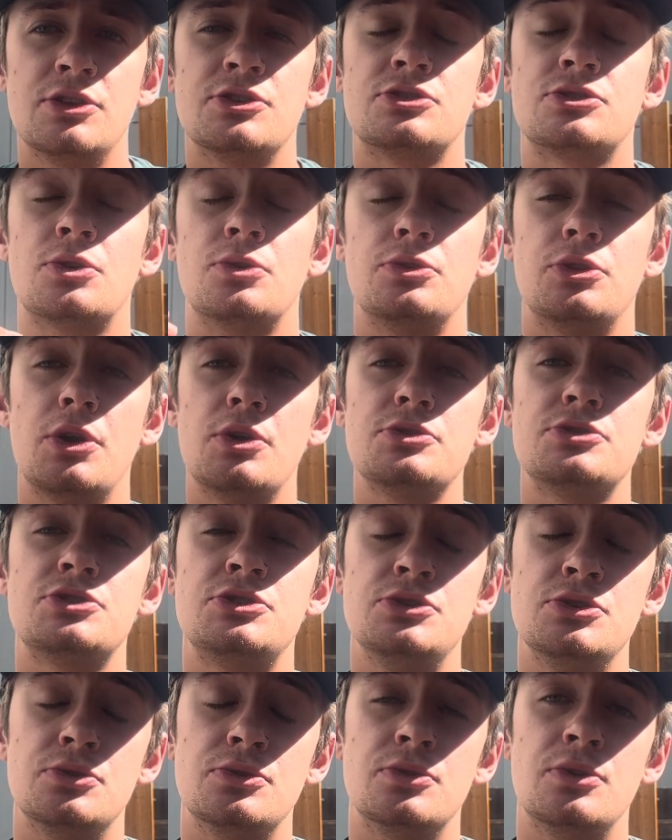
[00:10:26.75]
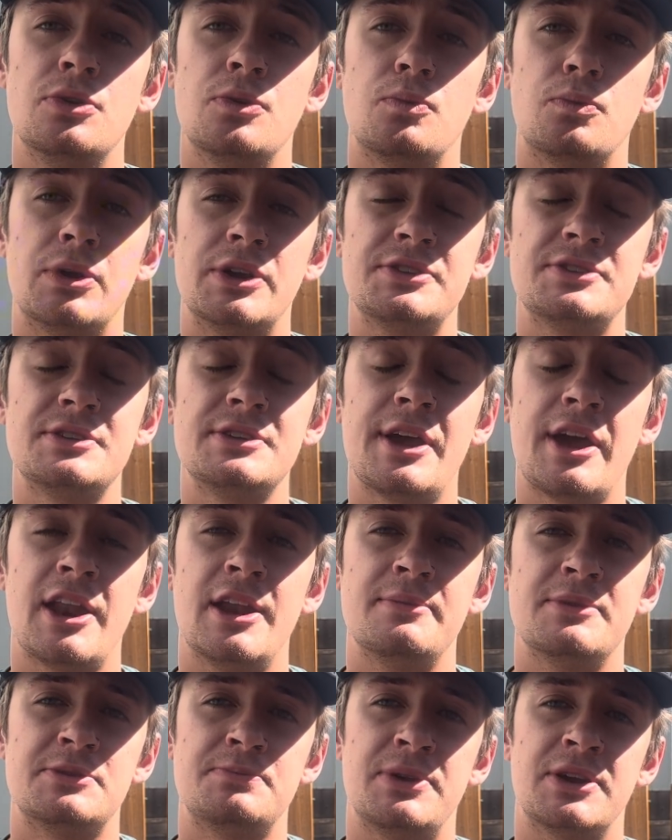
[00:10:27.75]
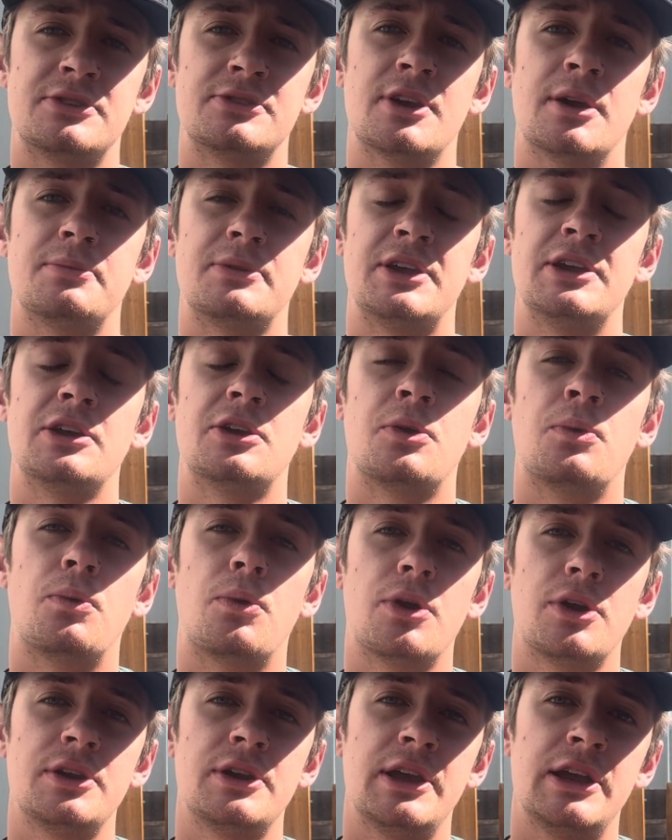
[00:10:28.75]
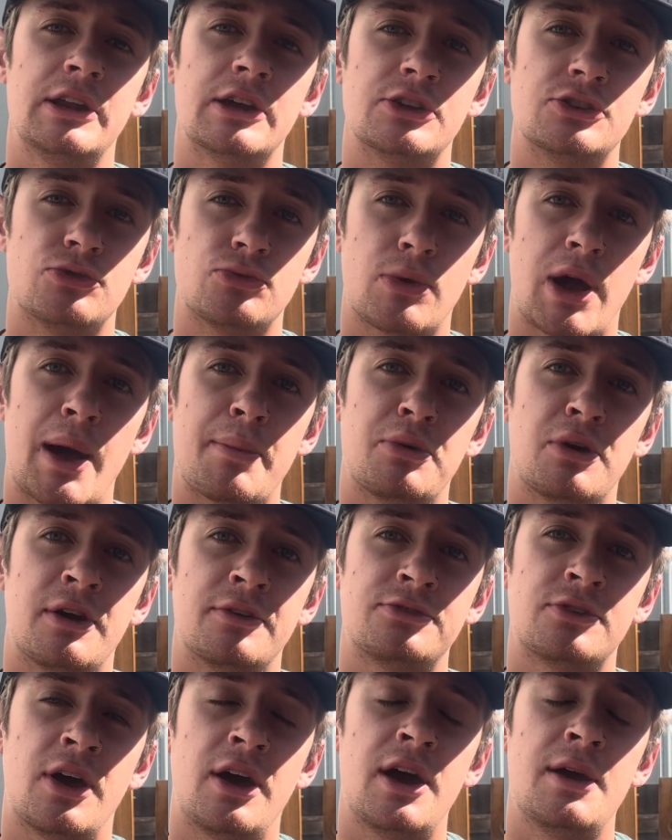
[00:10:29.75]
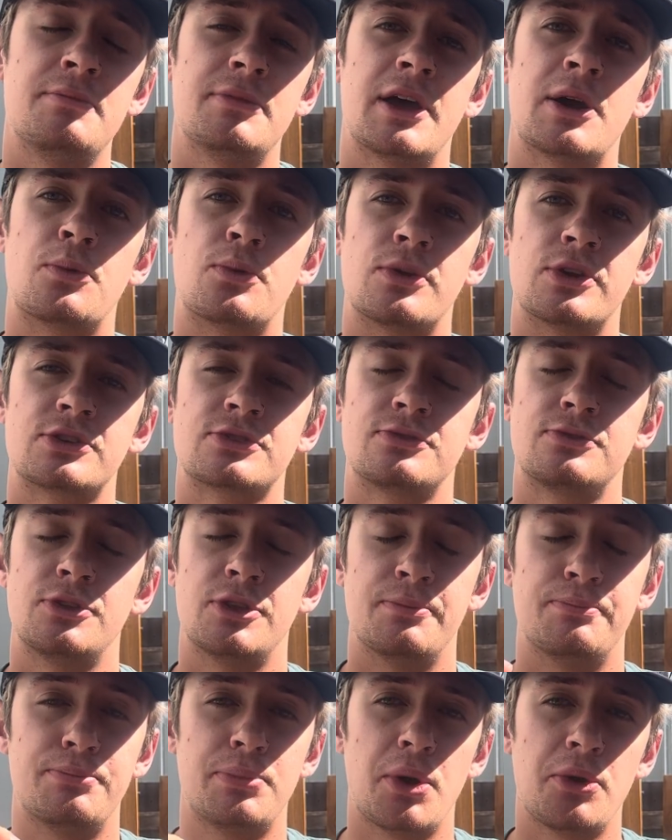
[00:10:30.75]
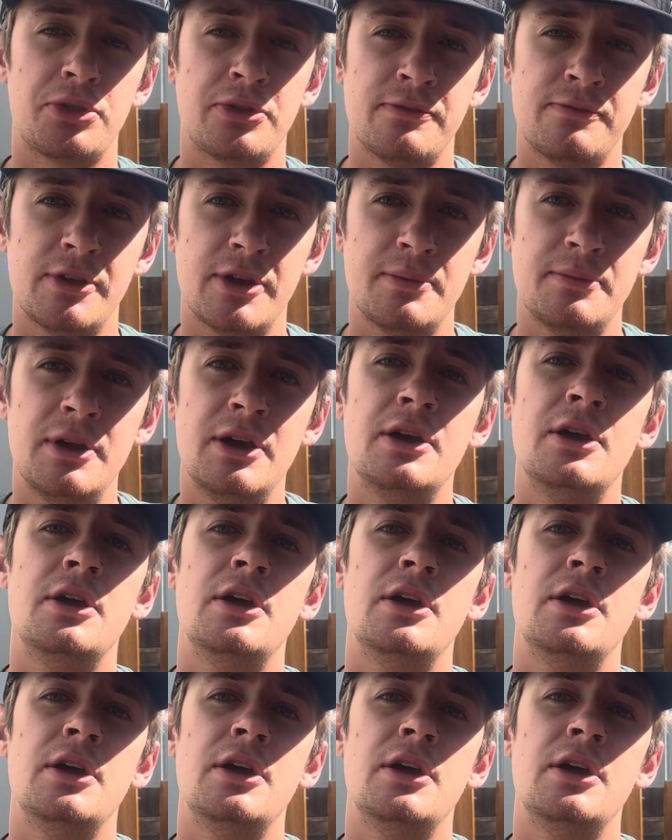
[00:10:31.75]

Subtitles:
So those two, once the item is picked up, can coordinate a drop-off time that works for the both of them